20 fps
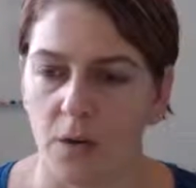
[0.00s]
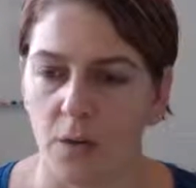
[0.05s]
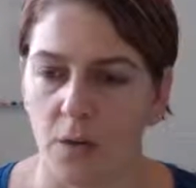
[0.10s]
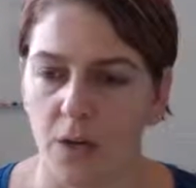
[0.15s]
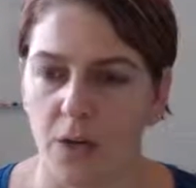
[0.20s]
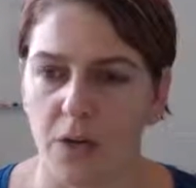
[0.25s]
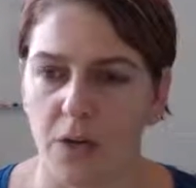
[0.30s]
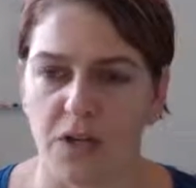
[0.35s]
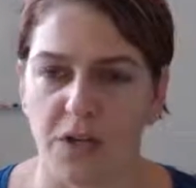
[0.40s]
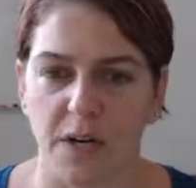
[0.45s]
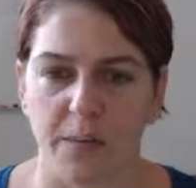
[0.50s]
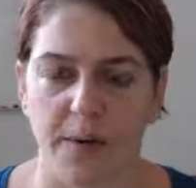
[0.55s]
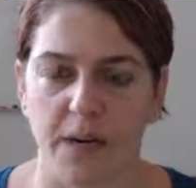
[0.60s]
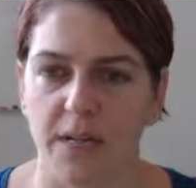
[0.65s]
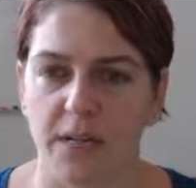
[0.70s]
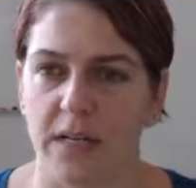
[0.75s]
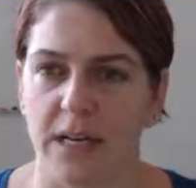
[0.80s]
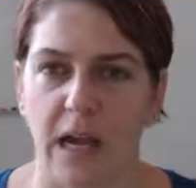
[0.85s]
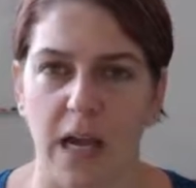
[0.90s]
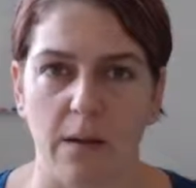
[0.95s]
when you're talking
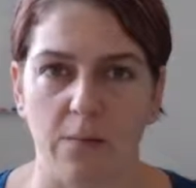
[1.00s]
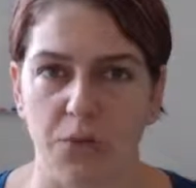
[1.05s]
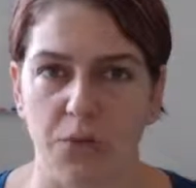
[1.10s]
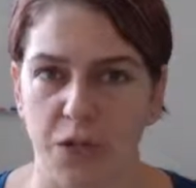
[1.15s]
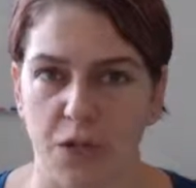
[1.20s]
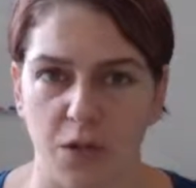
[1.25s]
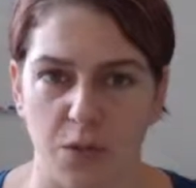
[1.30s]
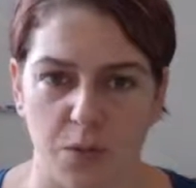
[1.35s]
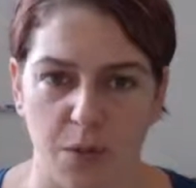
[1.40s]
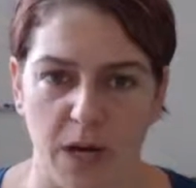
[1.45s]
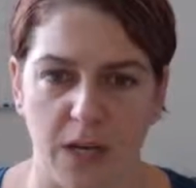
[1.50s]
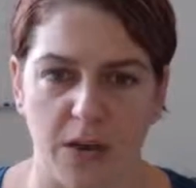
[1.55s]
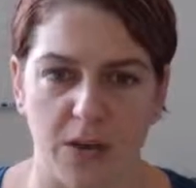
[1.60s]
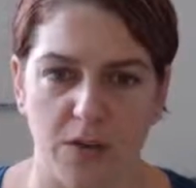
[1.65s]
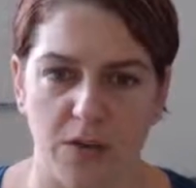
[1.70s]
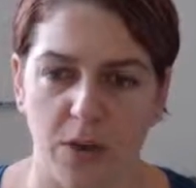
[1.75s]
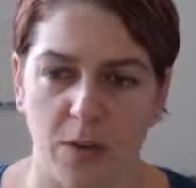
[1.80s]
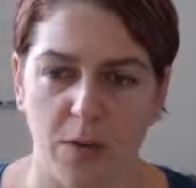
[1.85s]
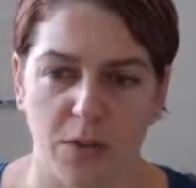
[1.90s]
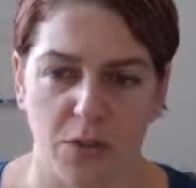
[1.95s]
about game shows, right? There's
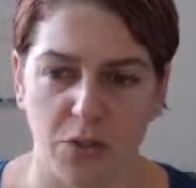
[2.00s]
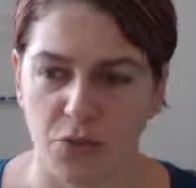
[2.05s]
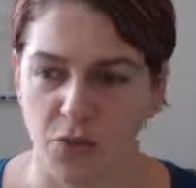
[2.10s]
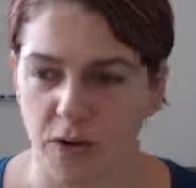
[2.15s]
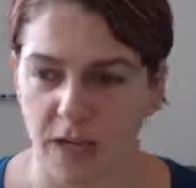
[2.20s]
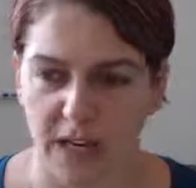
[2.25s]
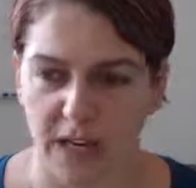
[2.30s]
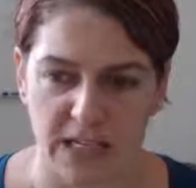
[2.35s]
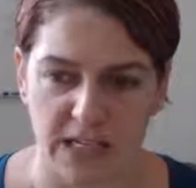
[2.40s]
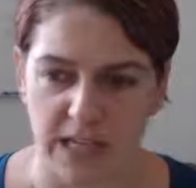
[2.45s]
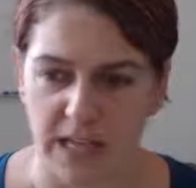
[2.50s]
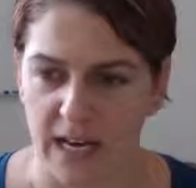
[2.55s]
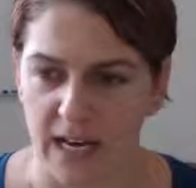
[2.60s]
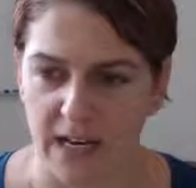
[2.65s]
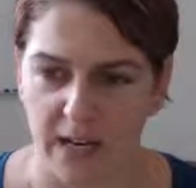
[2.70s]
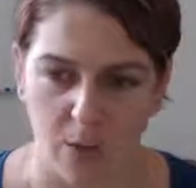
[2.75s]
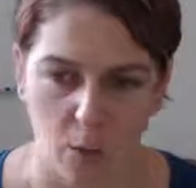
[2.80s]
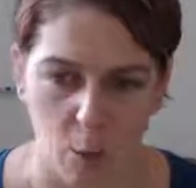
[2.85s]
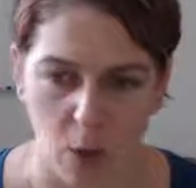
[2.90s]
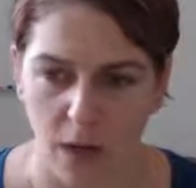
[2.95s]
always, you're trying to get to that
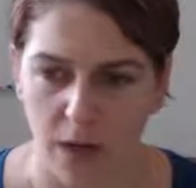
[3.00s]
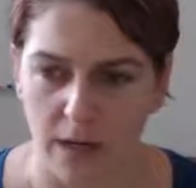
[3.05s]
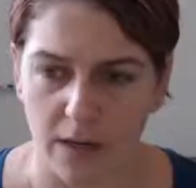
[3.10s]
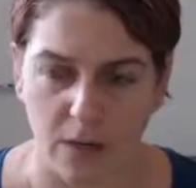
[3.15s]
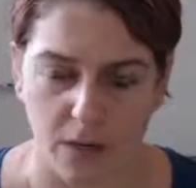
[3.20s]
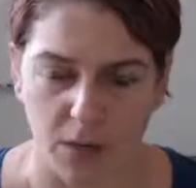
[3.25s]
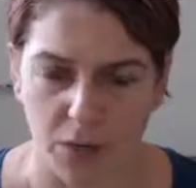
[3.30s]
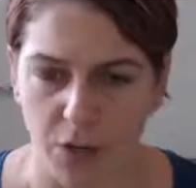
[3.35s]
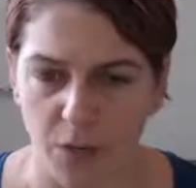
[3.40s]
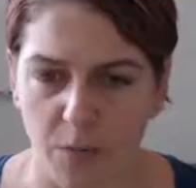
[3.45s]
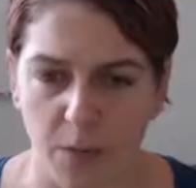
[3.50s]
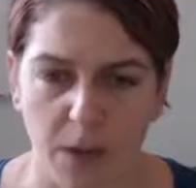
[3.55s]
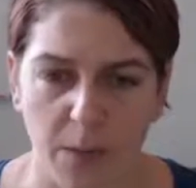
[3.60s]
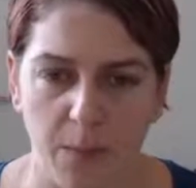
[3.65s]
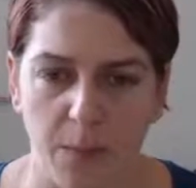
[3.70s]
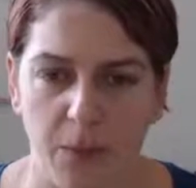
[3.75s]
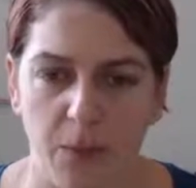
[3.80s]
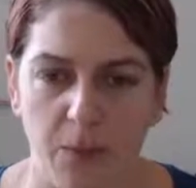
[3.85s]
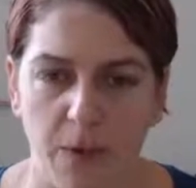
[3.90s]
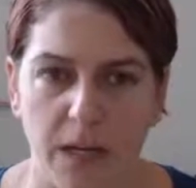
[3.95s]
1 or 2
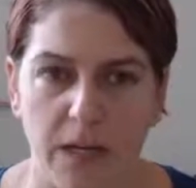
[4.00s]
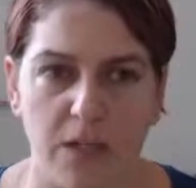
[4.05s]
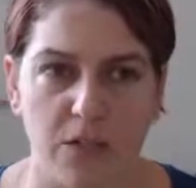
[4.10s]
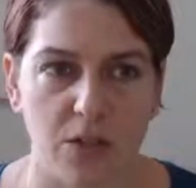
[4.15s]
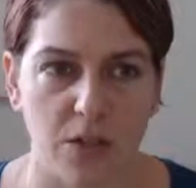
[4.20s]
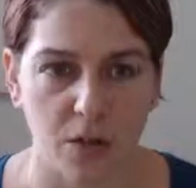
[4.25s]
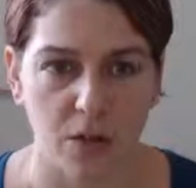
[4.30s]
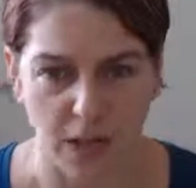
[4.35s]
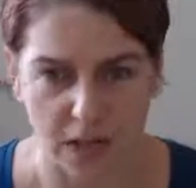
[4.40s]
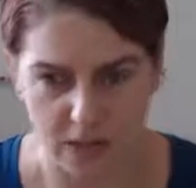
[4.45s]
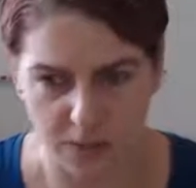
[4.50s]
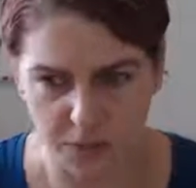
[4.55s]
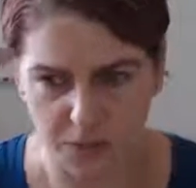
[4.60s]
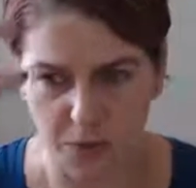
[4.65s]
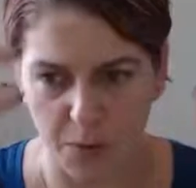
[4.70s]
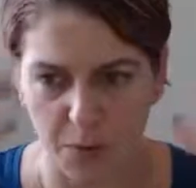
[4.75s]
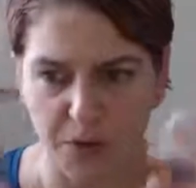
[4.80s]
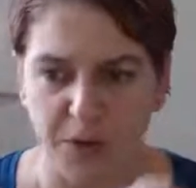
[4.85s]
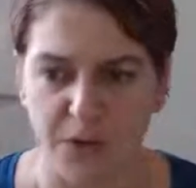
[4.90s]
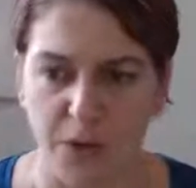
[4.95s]
people, right? So that's what you
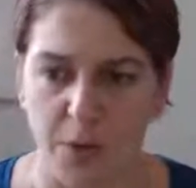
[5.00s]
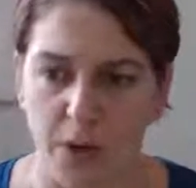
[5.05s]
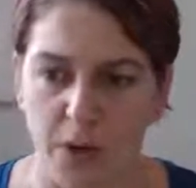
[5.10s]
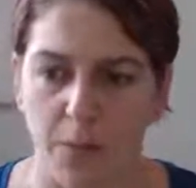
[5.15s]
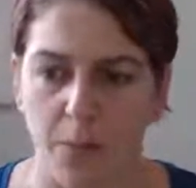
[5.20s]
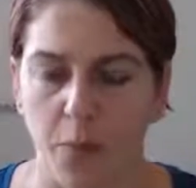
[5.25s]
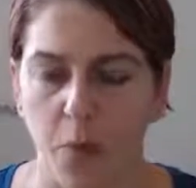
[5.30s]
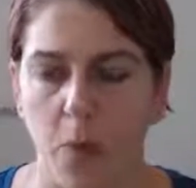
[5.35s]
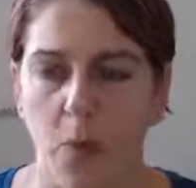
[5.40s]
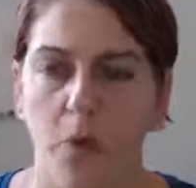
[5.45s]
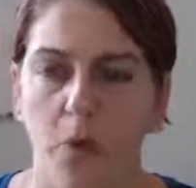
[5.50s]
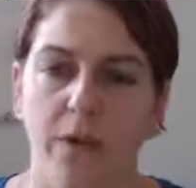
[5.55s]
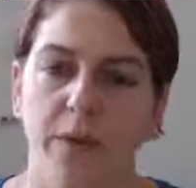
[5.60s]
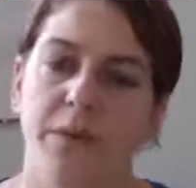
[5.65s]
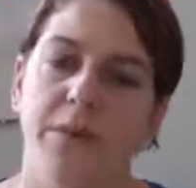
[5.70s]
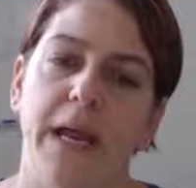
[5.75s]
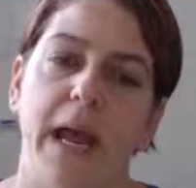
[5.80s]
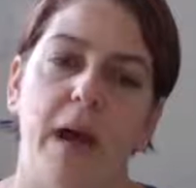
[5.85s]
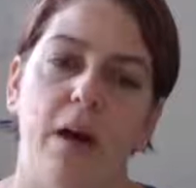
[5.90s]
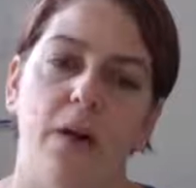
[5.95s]
want to do. You want to pull them
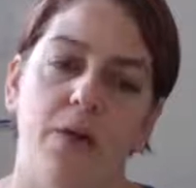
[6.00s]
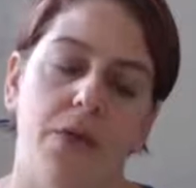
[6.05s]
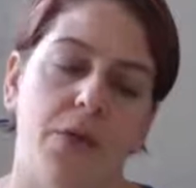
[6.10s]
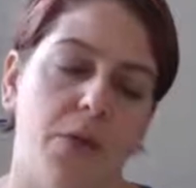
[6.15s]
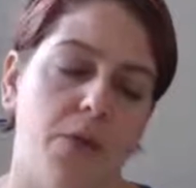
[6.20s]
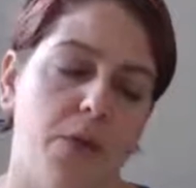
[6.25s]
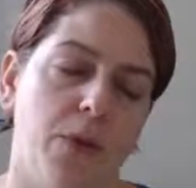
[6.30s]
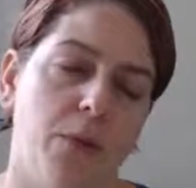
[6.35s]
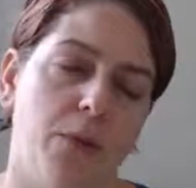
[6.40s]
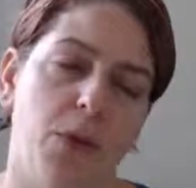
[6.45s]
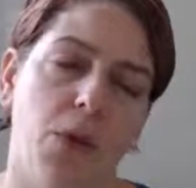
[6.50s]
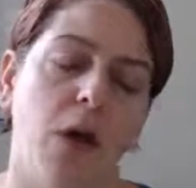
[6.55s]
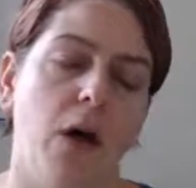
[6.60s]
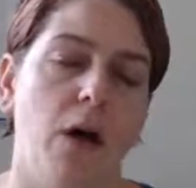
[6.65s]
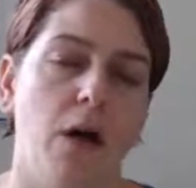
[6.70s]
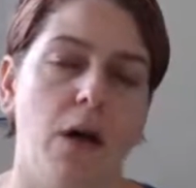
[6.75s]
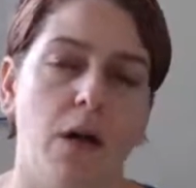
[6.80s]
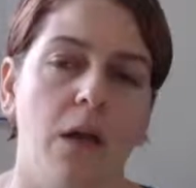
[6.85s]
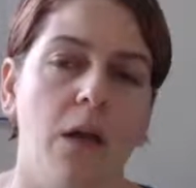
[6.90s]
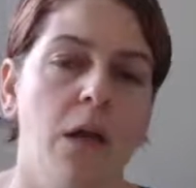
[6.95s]
down through the blog.
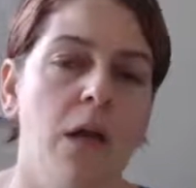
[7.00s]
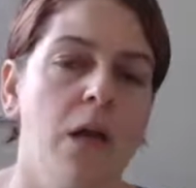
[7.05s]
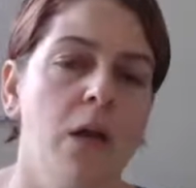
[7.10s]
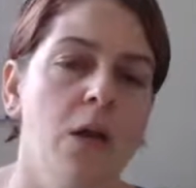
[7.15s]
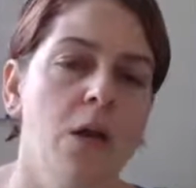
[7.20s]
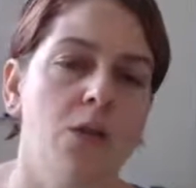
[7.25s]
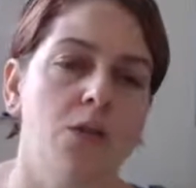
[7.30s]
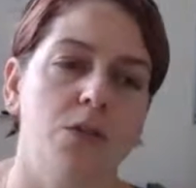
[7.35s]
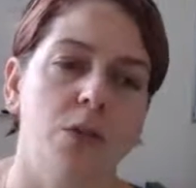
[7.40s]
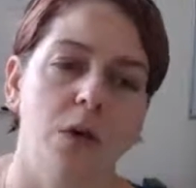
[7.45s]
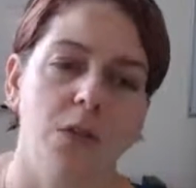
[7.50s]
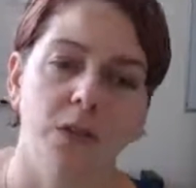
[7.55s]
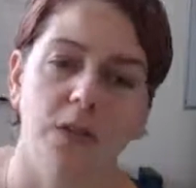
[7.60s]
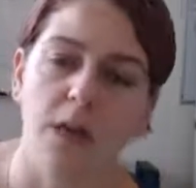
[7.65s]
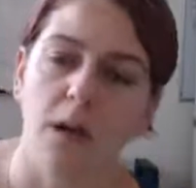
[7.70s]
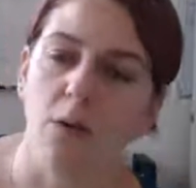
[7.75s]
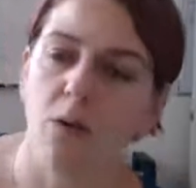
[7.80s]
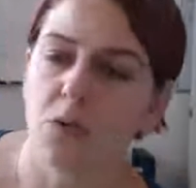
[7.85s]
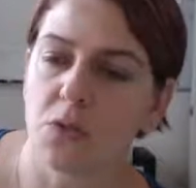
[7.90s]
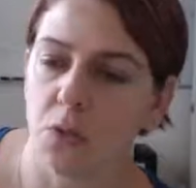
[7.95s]
So I thought
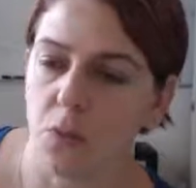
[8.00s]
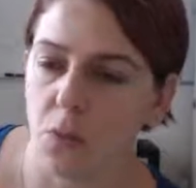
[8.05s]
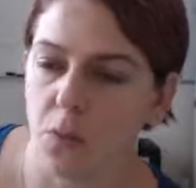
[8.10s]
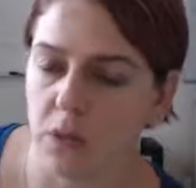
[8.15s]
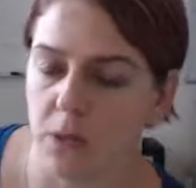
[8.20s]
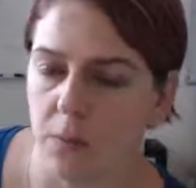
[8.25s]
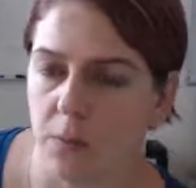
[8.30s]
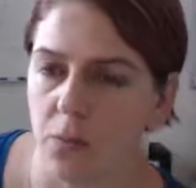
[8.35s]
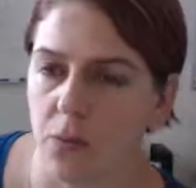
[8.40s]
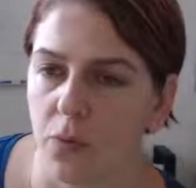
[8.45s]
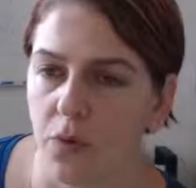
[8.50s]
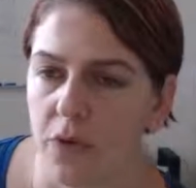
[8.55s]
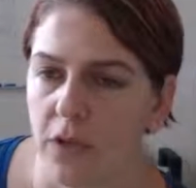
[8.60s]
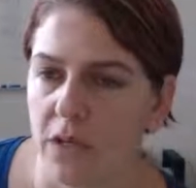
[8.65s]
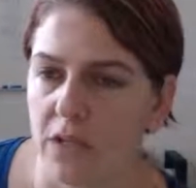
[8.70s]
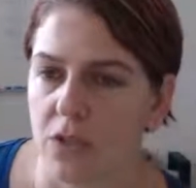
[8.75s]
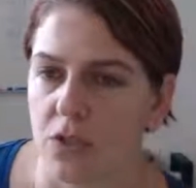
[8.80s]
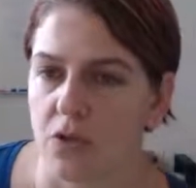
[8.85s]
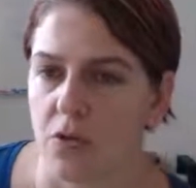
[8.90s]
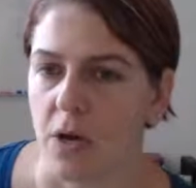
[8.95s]
that was a really
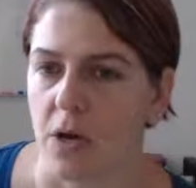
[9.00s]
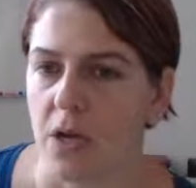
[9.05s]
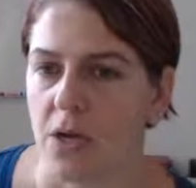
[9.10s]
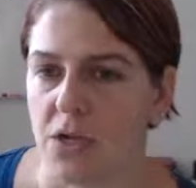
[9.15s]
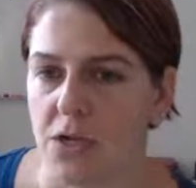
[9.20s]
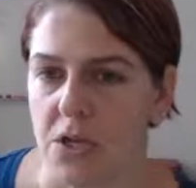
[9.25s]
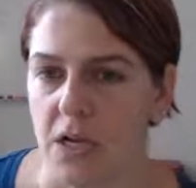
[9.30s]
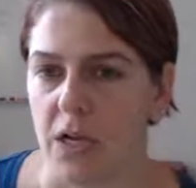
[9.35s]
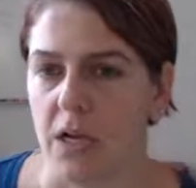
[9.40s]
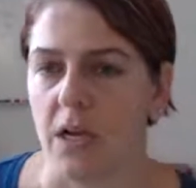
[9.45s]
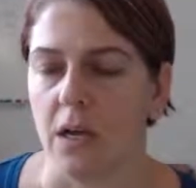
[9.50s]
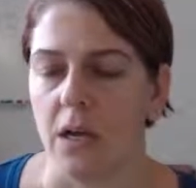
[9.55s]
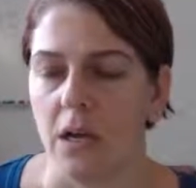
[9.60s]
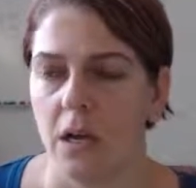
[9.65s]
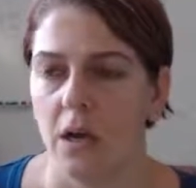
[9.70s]
brilliant strategy